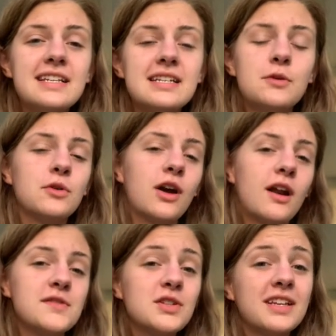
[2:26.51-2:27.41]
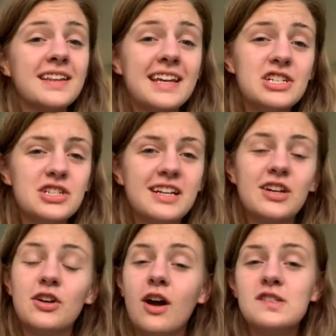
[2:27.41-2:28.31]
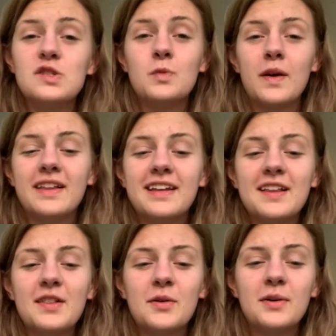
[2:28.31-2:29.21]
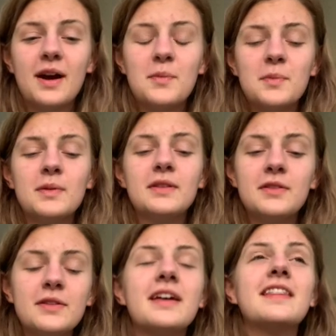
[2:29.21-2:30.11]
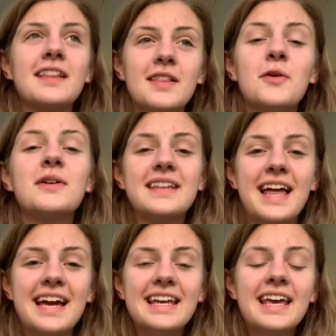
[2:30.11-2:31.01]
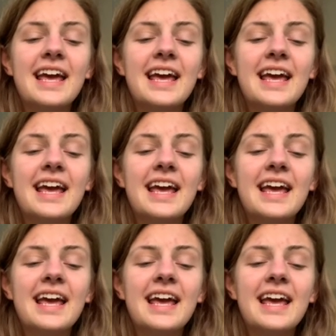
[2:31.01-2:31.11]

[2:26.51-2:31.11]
it will cut off circulation and could cause swelling in the lower leg.